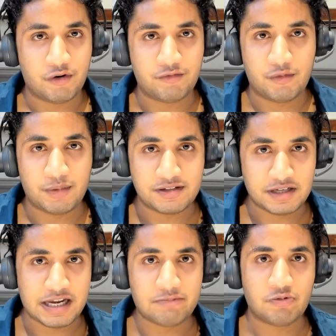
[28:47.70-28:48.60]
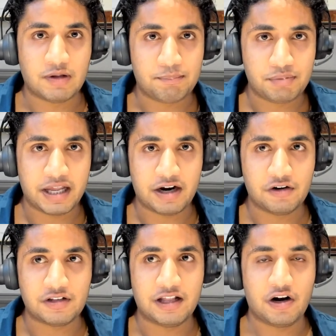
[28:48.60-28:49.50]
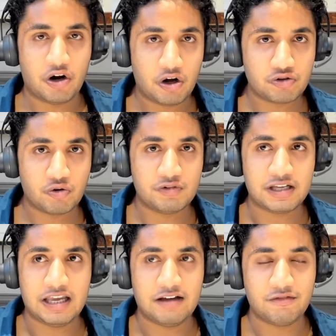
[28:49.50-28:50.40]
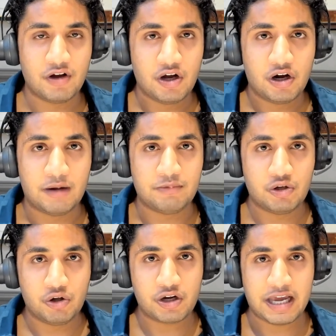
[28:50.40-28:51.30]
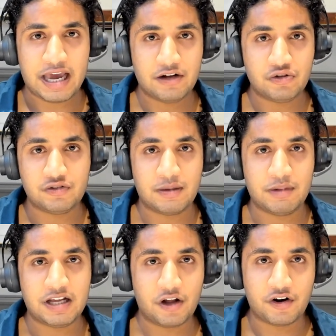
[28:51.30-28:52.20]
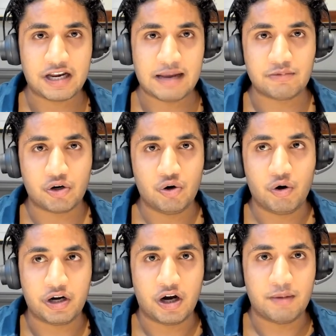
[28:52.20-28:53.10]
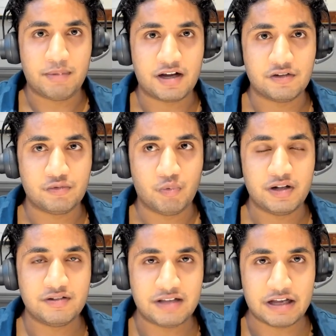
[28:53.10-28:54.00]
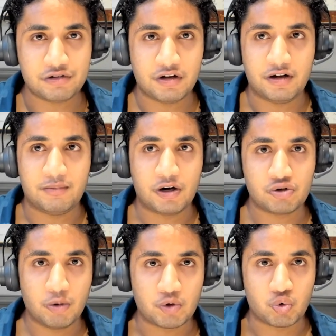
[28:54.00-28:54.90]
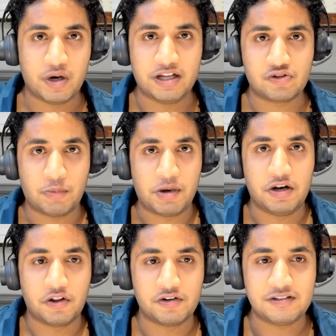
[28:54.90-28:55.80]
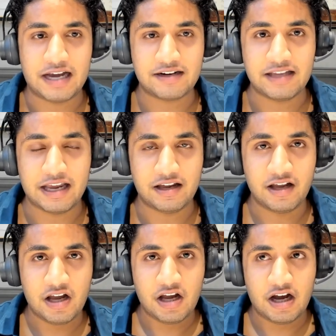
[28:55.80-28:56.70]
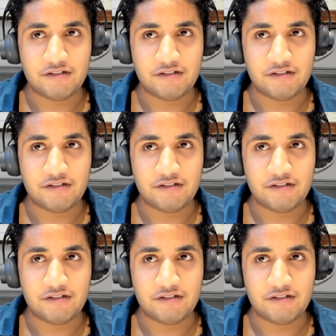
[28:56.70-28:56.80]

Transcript: from the teams, from the players, and then also to give to look ahead to some of the other games that are going on because Wednesday's October 20th is going to be another stacked day